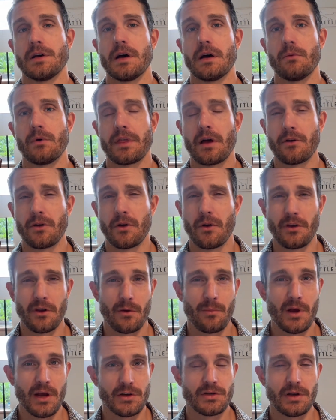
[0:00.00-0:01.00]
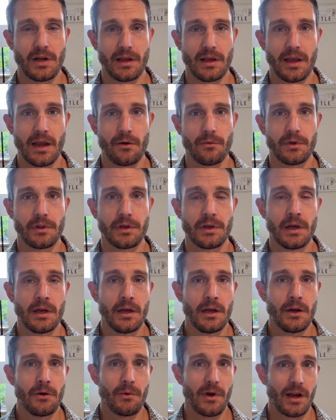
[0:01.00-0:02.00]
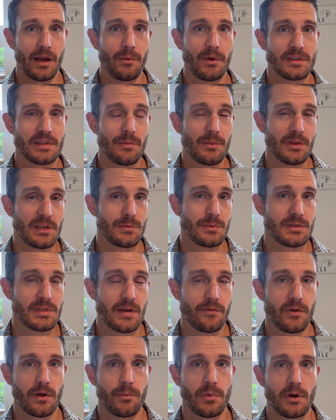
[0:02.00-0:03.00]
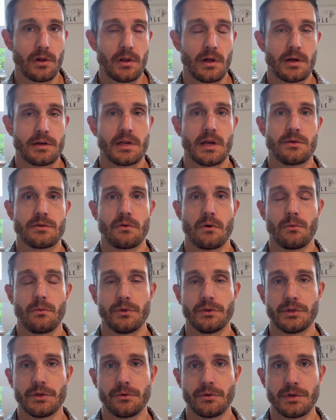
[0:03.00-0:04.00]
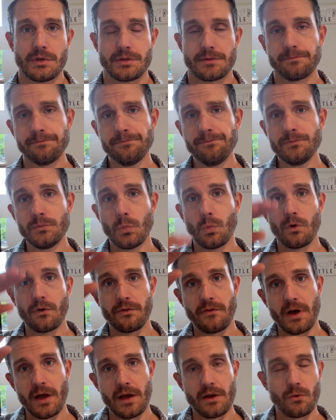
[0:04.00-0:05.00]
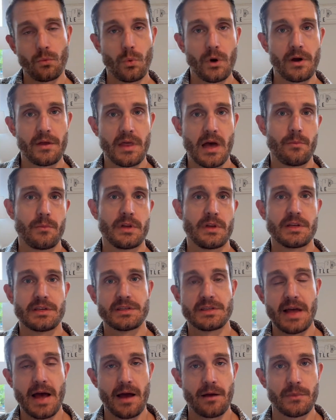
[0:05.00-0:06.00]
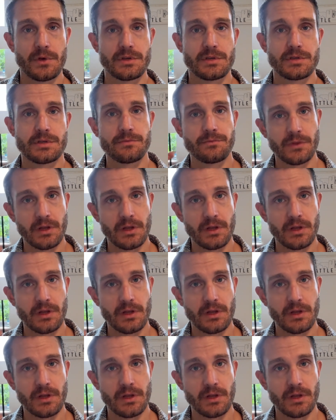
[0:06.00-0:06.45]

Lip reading: Without knowing your patient, I can't really recommend something specific, but a lot of times what we'll do is we'll find where that nystagmus,